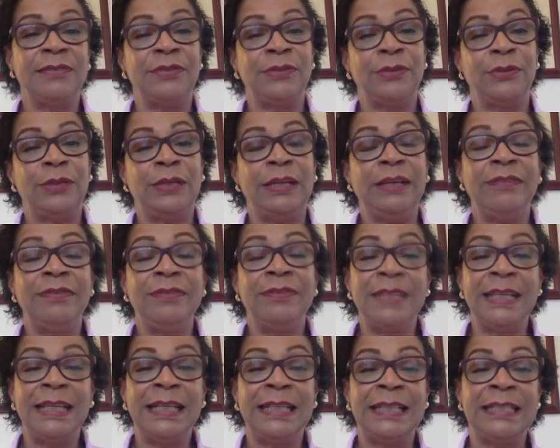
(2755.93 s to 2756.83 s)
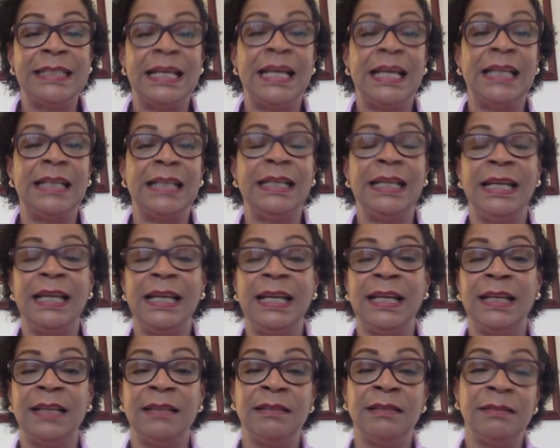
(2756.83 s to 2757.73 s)
for lifting and
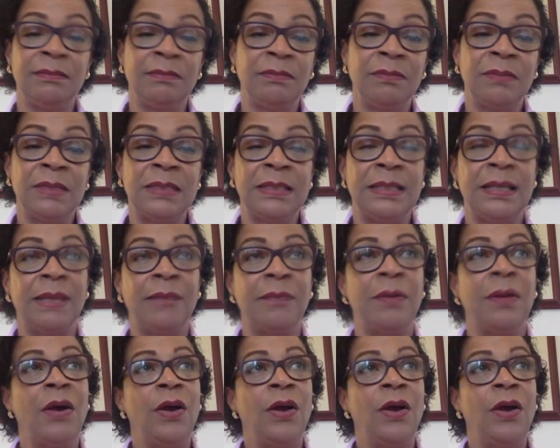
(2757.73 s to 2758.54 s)
tightening, and some